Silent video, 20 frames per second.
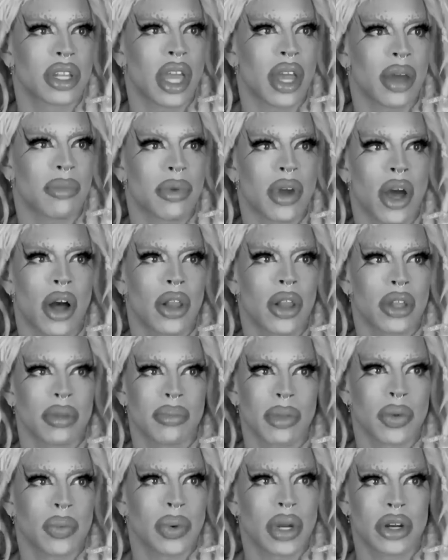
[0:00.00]
kept
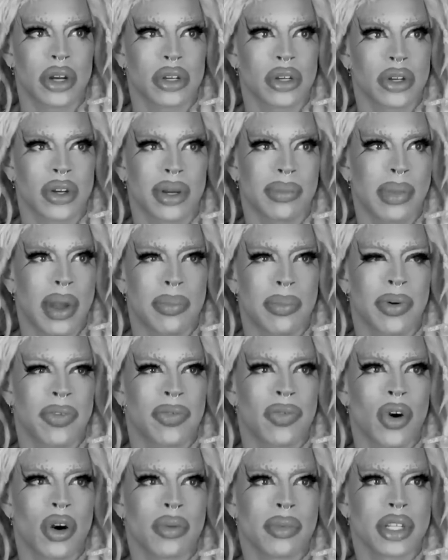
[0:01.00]
calling me weird during my
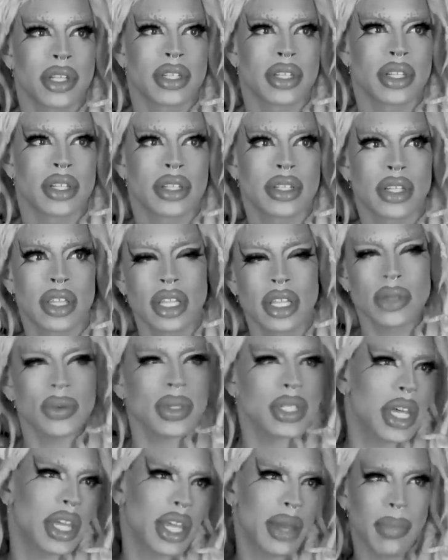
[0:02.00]
performances. And this
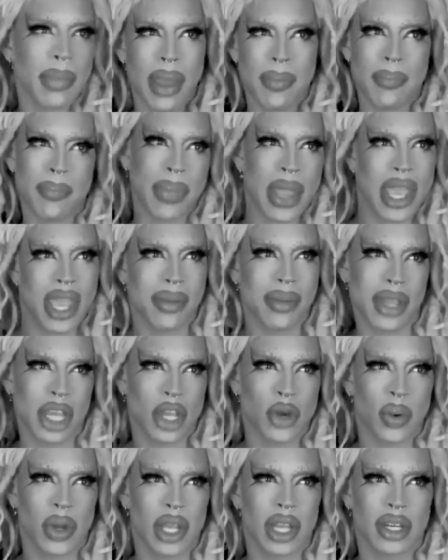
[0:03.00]
was like in my
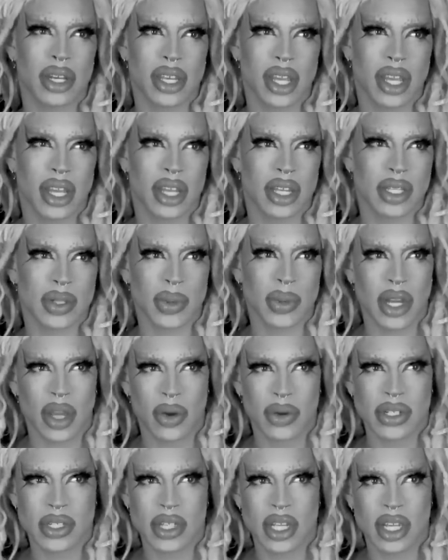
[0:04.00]
baby queen days when I was